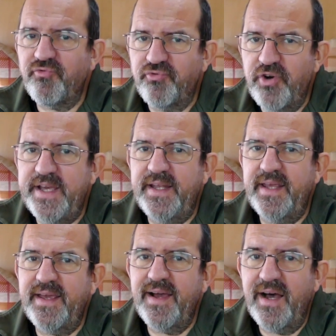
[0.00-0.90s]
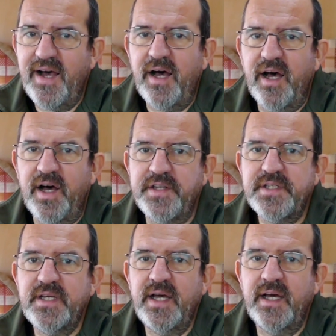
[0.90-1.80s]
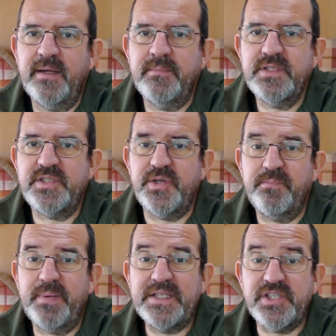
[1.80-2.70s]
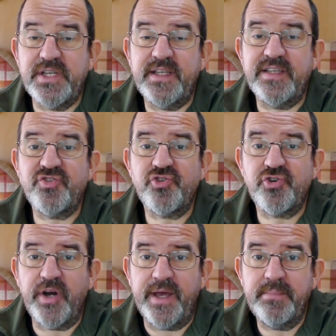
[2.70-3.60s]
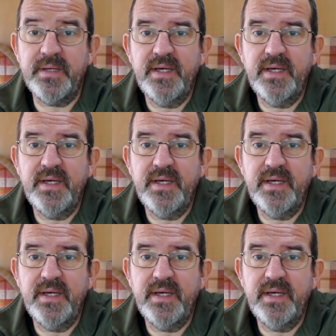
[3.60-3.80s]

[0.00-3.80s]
really hard to budget this trip.